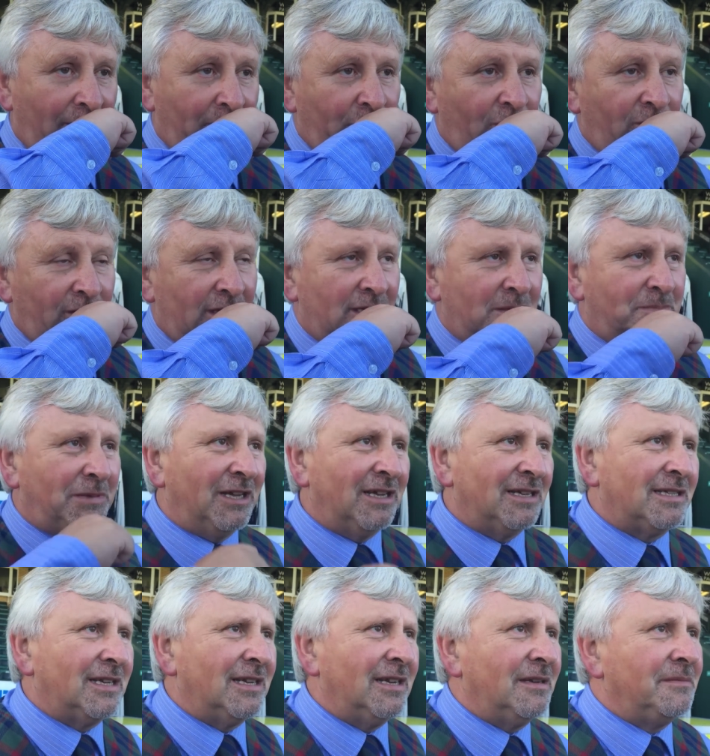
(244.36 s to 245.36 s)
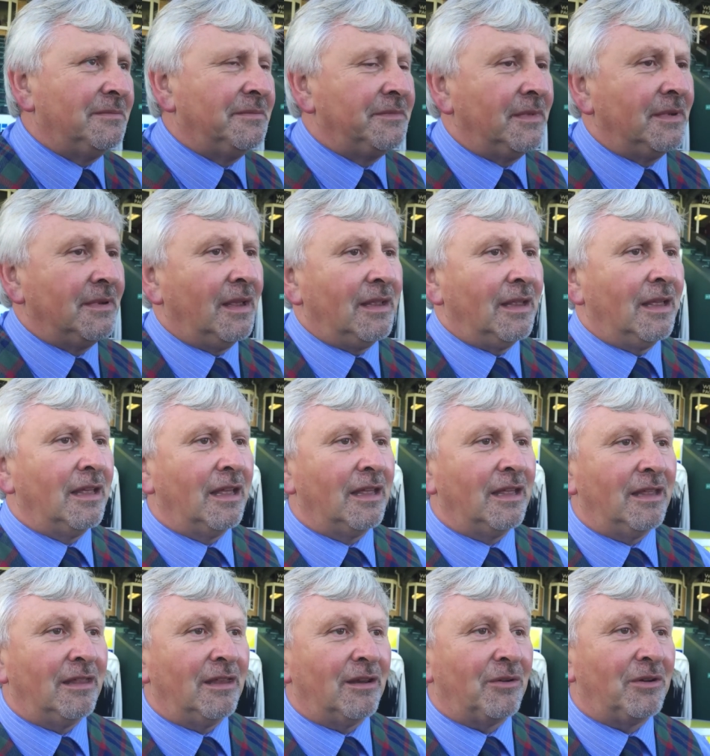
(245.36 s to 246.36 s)
I brought these players here,
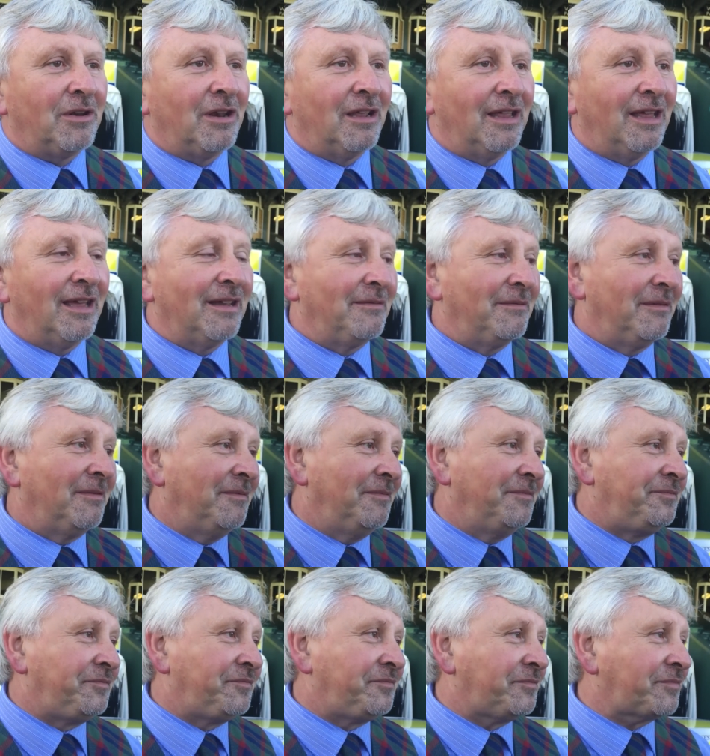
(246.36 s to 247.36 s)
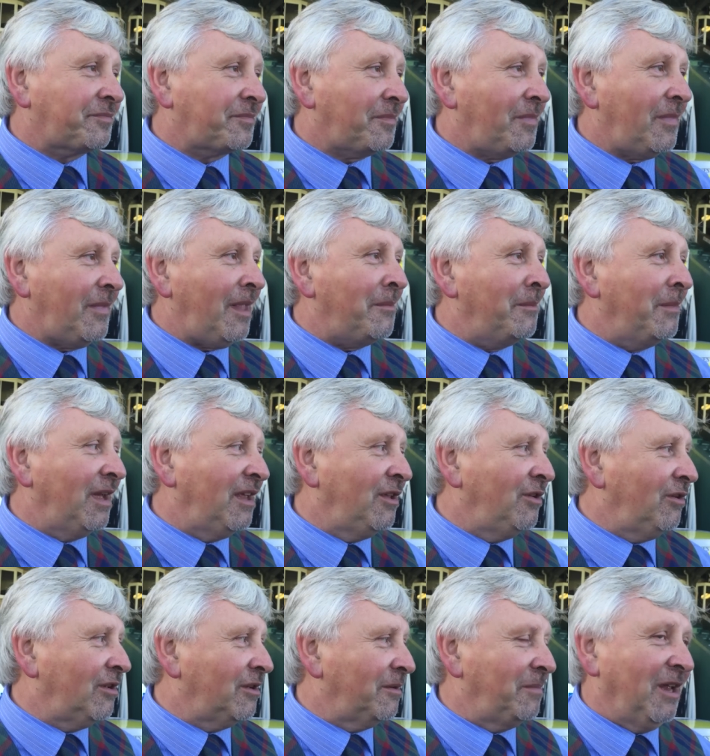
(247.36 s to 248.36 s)
they're going to learn by
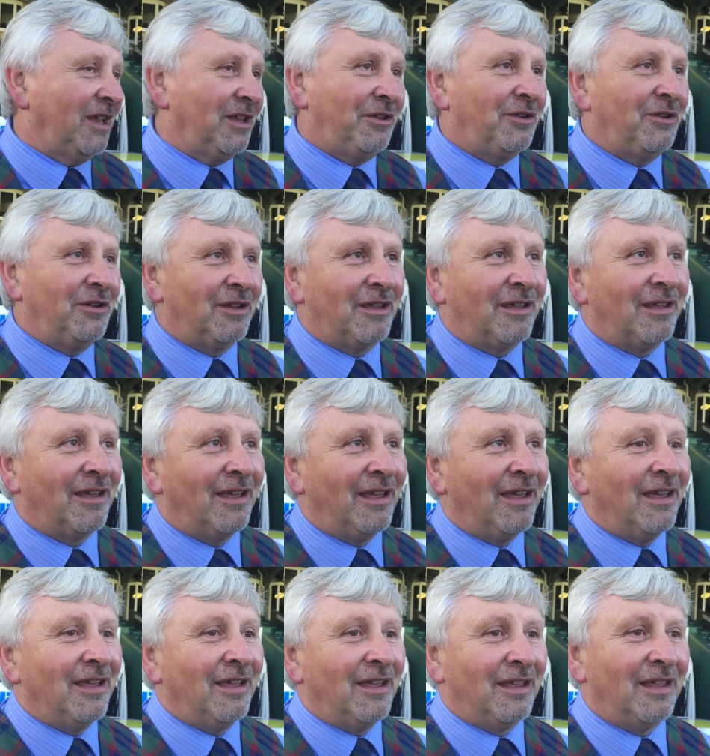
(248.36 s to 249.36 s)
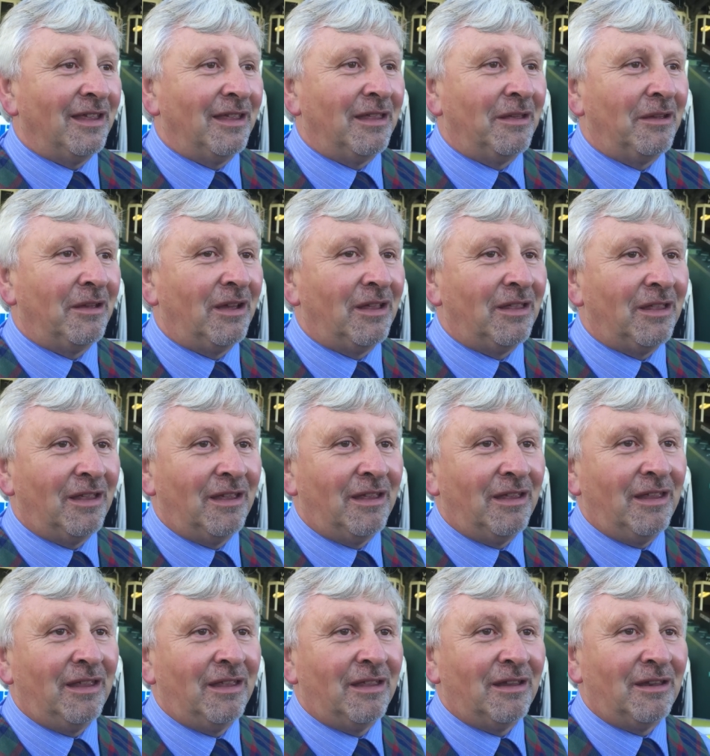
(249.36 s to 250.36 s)
hook or by crook, either,
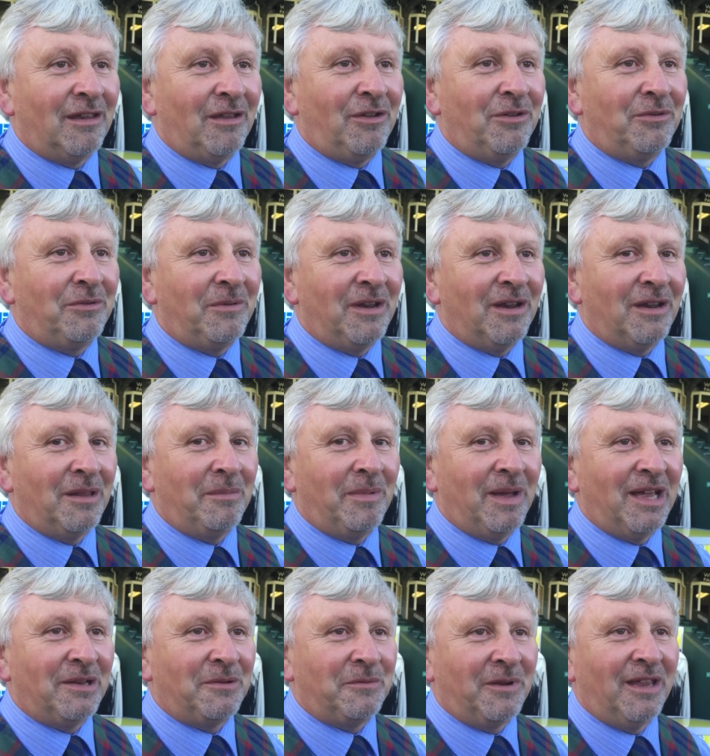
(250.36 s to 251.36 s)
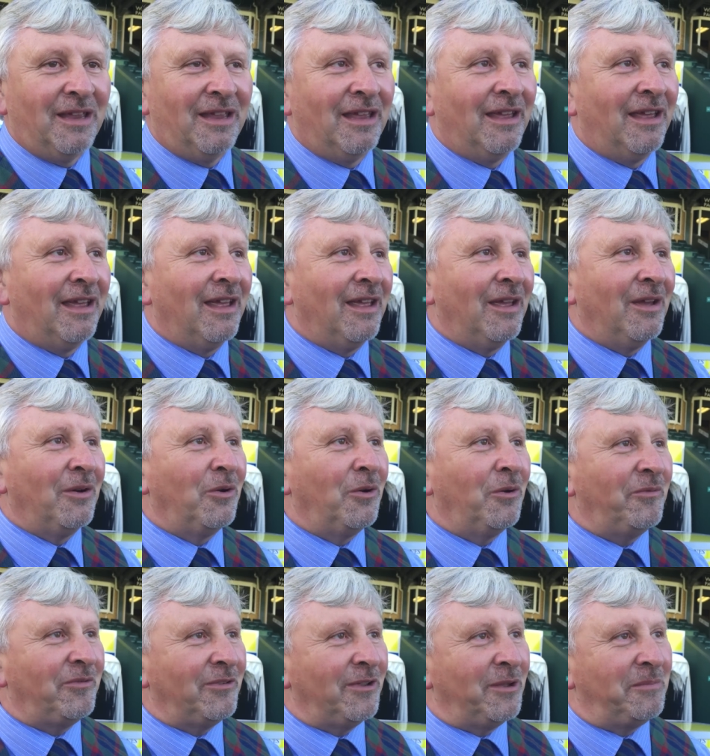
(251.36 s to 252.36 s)
either the good way or the bad way.
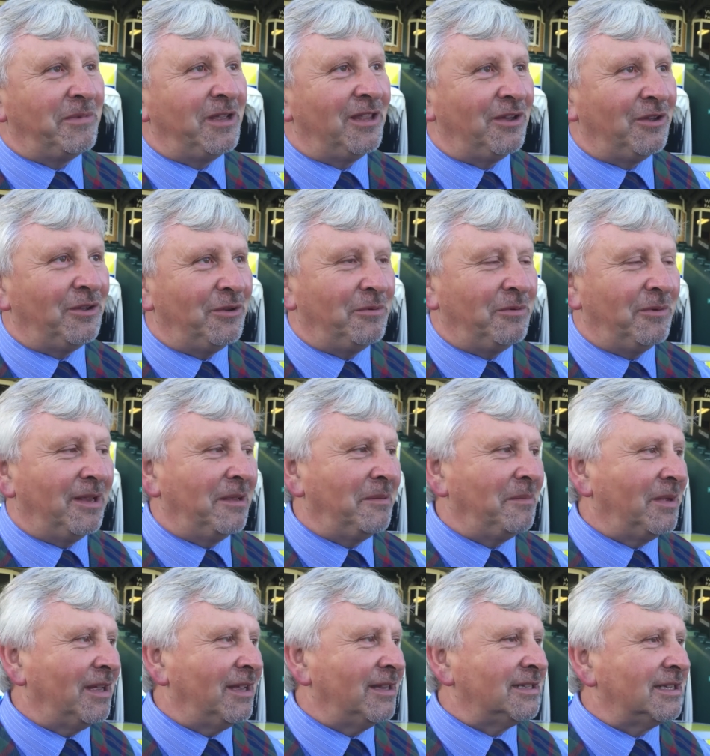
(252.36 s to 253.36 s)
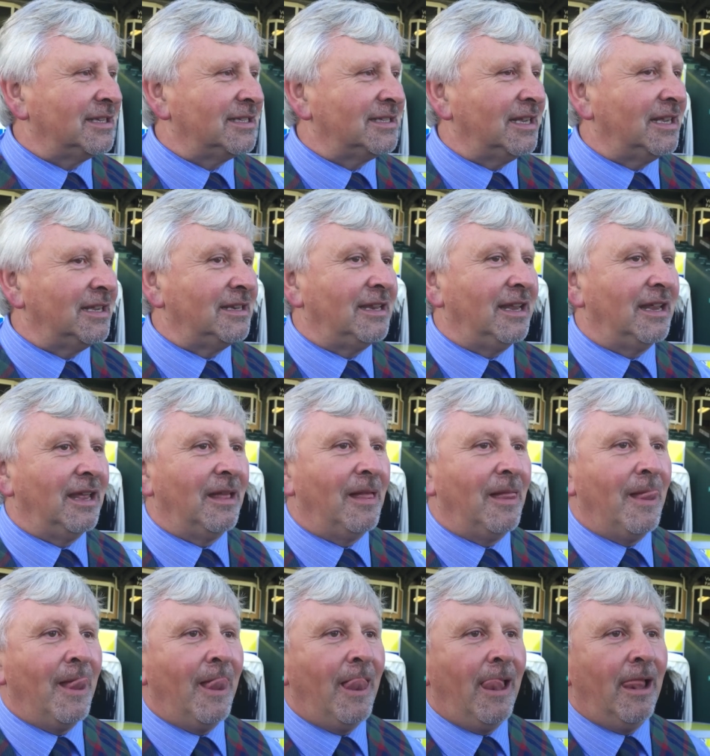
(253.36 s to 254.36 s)
Hopefully, it'll be the good way, but as I said. Uh,
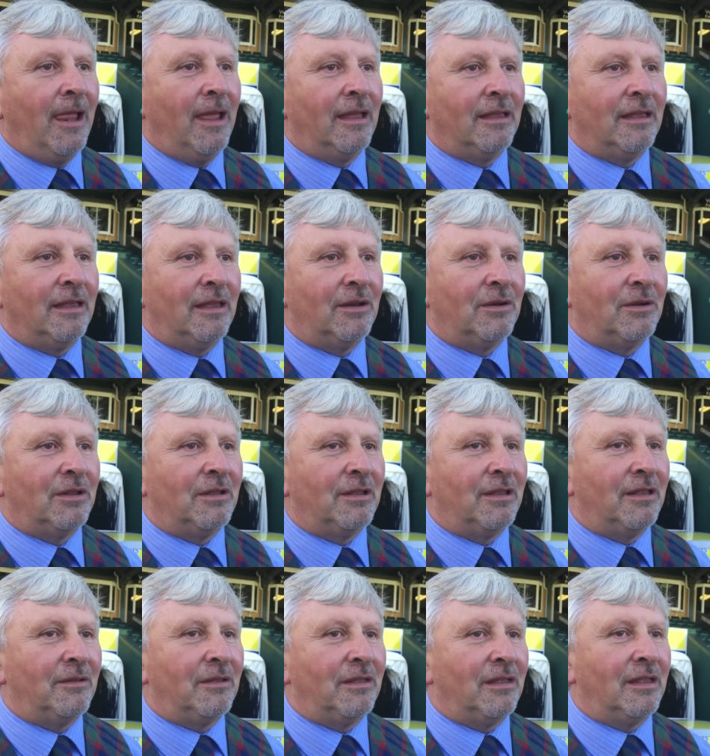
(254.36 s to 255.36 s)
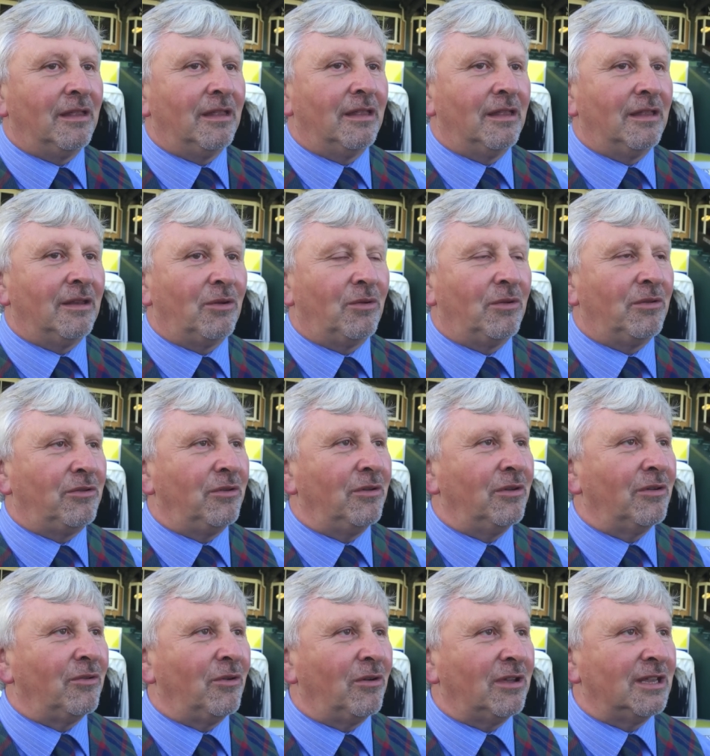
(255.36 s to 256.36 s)
you know, they're going
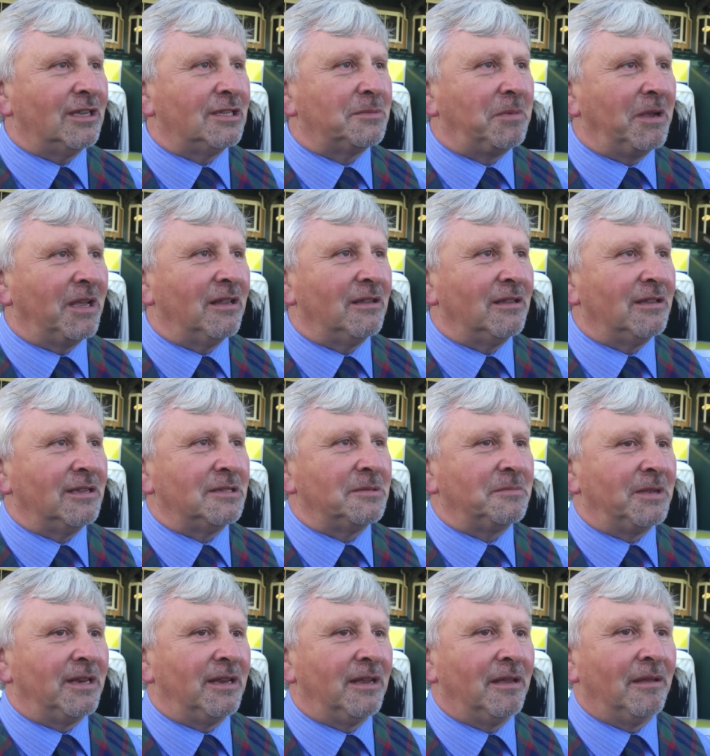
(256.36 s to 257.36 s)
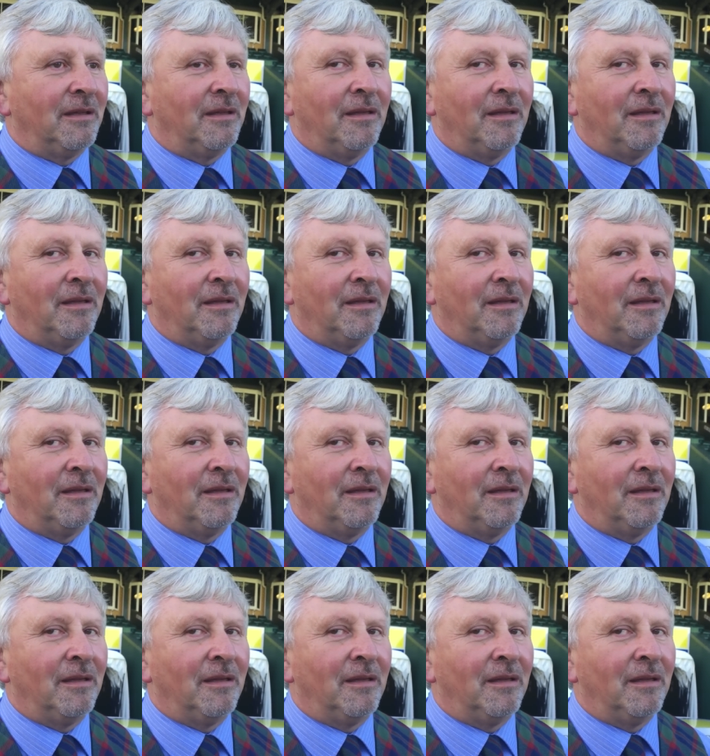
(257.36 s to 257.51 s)
through a rocky spell at this minute.